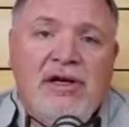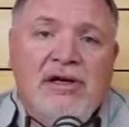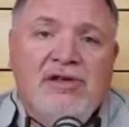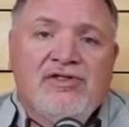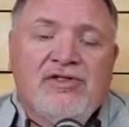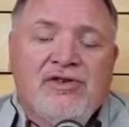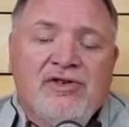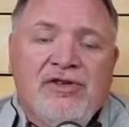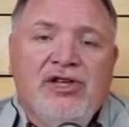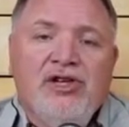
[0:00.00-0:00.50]

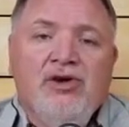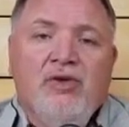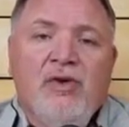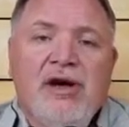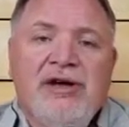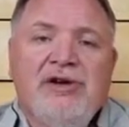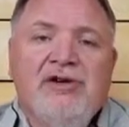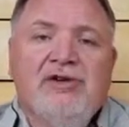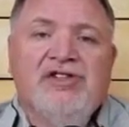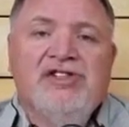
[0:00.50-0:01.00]
so that you
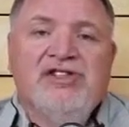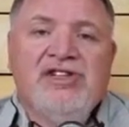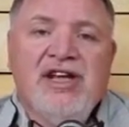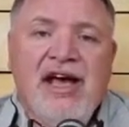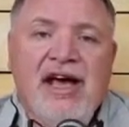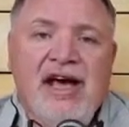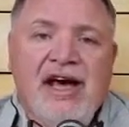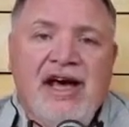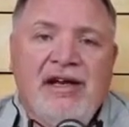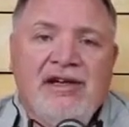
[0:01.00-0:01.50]

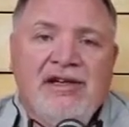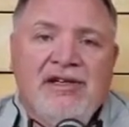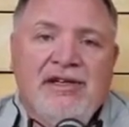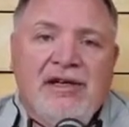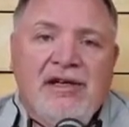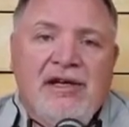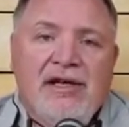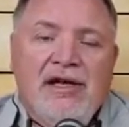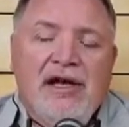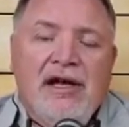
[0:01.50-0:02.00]
understand
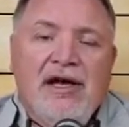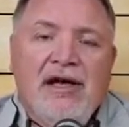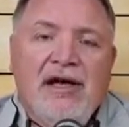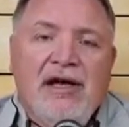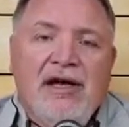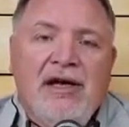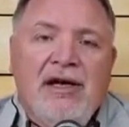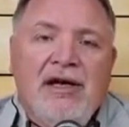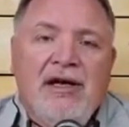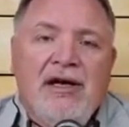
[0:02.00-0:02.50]

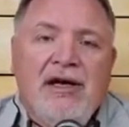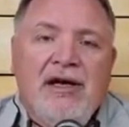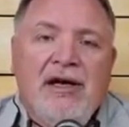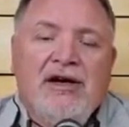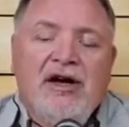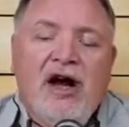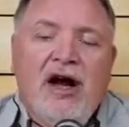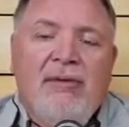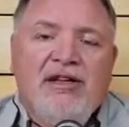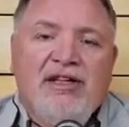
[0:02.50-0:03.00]
uh, a
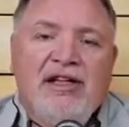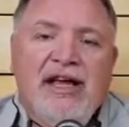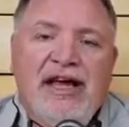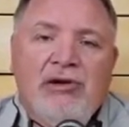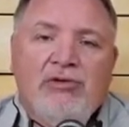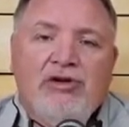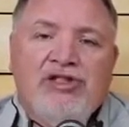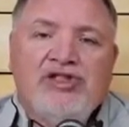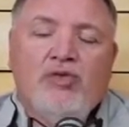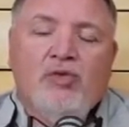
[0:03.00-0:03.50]
common
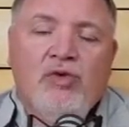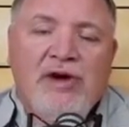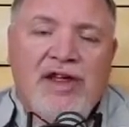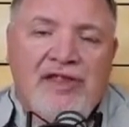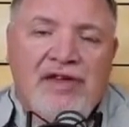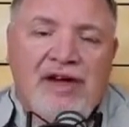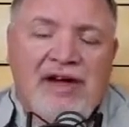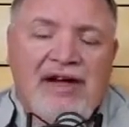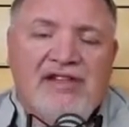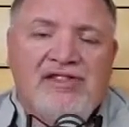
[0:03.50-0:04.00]
language
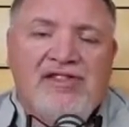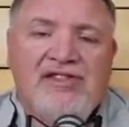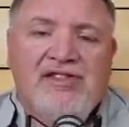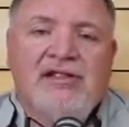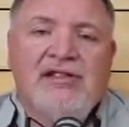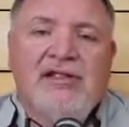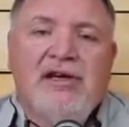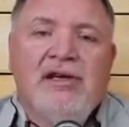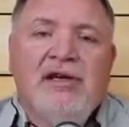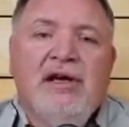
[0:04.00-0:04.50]
with
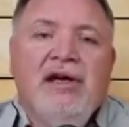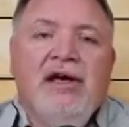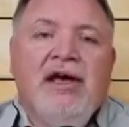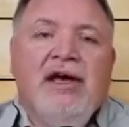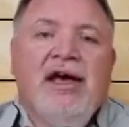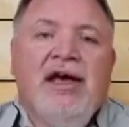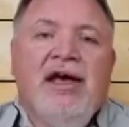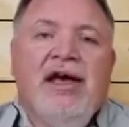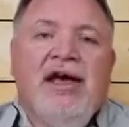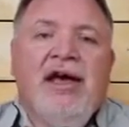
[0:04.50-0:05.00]
us.
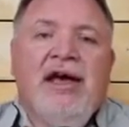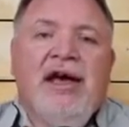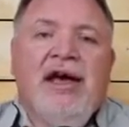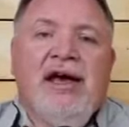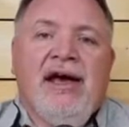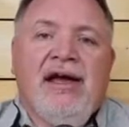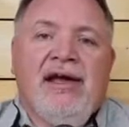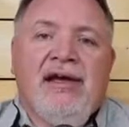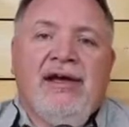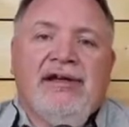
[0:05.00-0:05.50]

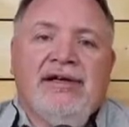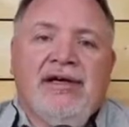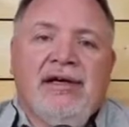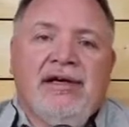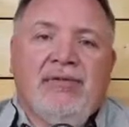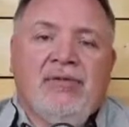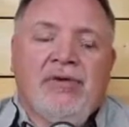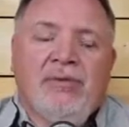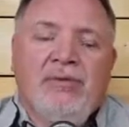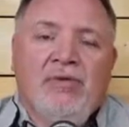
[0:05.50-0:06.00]
And
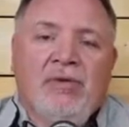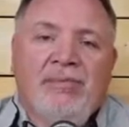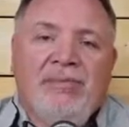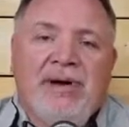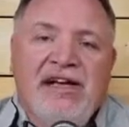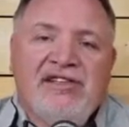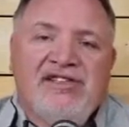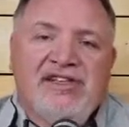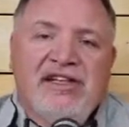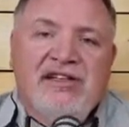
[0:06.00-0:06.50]
uh, we're, we're
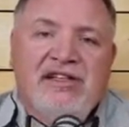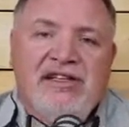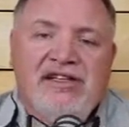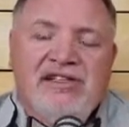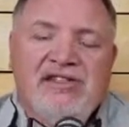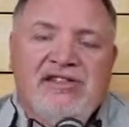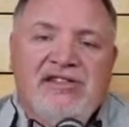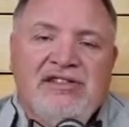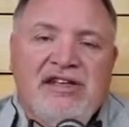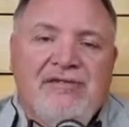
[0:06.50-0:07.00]
basing
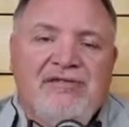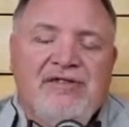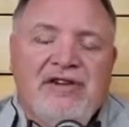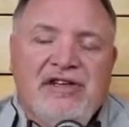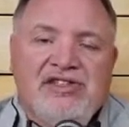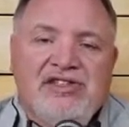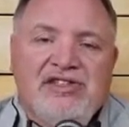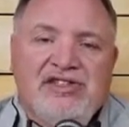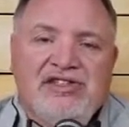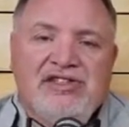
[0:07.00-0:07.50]
these
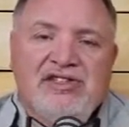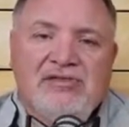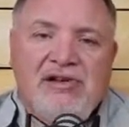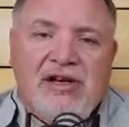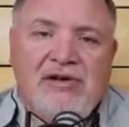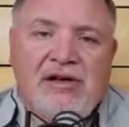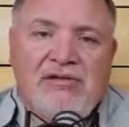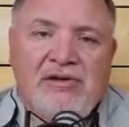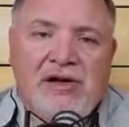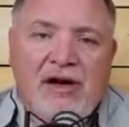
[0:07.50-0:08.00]
definitions
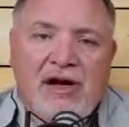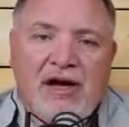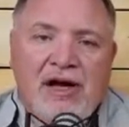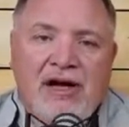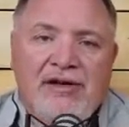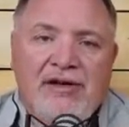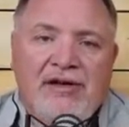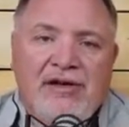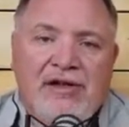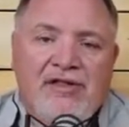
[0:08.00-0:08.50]

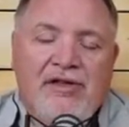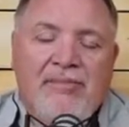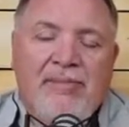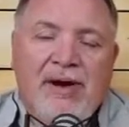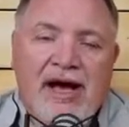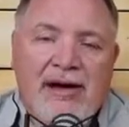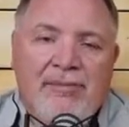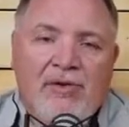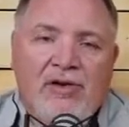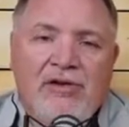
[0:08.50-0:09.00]
on the
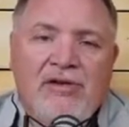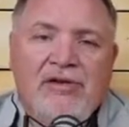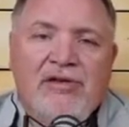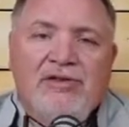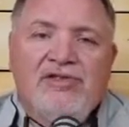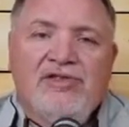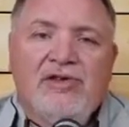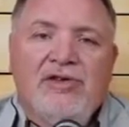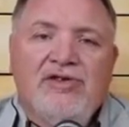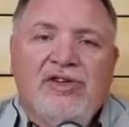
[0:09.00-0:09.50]
Bible
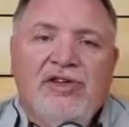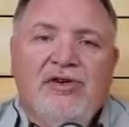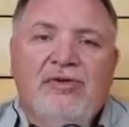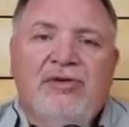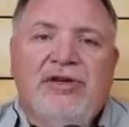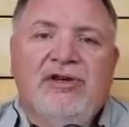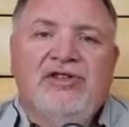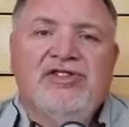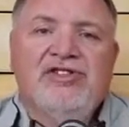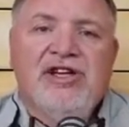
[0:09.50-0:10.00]
so that
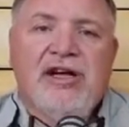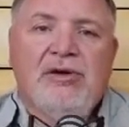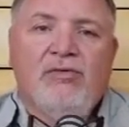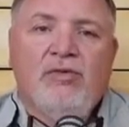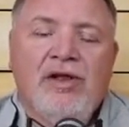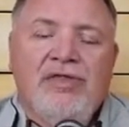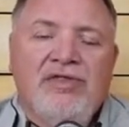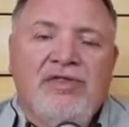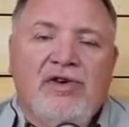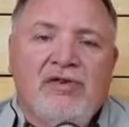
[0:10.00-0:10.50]
you understand
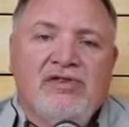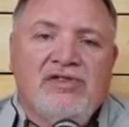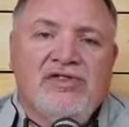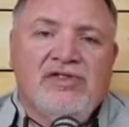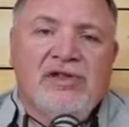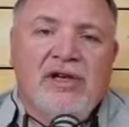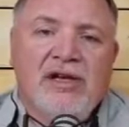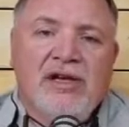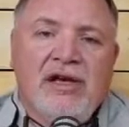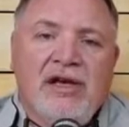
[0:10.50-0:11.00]
what
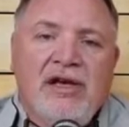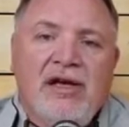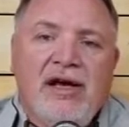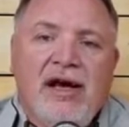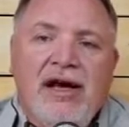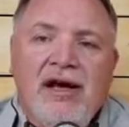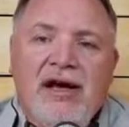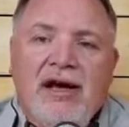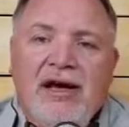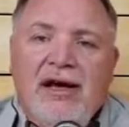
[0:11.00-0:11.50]
those
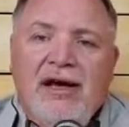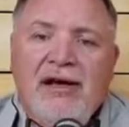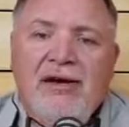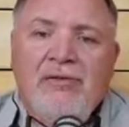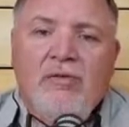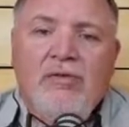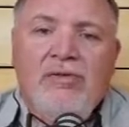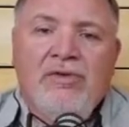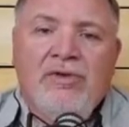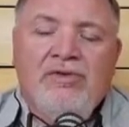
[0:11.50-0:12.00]

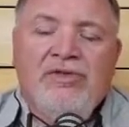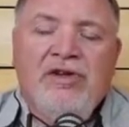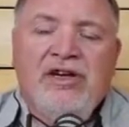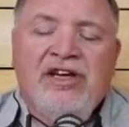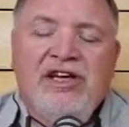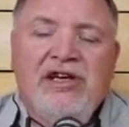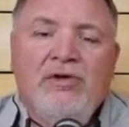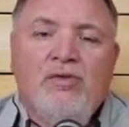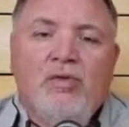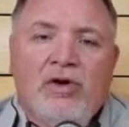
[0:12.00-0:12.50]
uh, the, the,
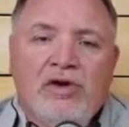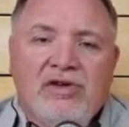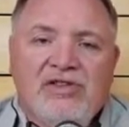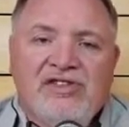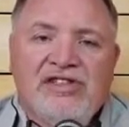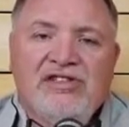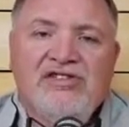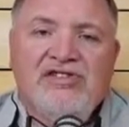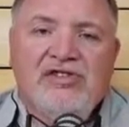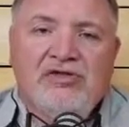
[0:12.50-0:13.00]
key
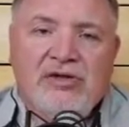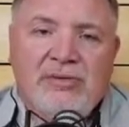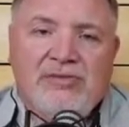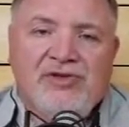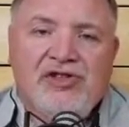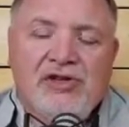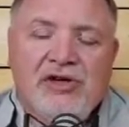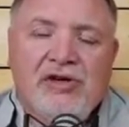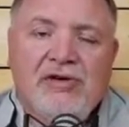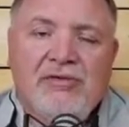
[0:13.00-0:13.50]
words in
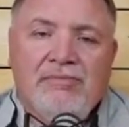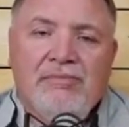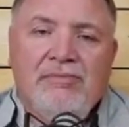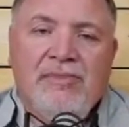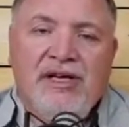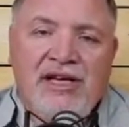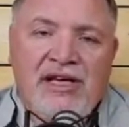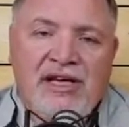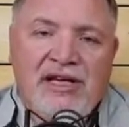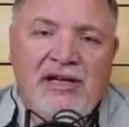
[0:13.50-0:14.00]
Scripture
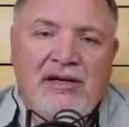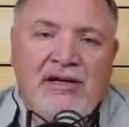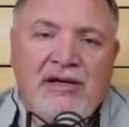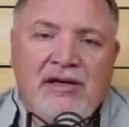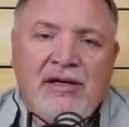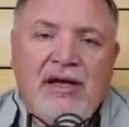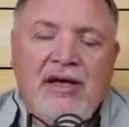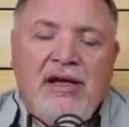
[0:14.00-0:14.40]
mean.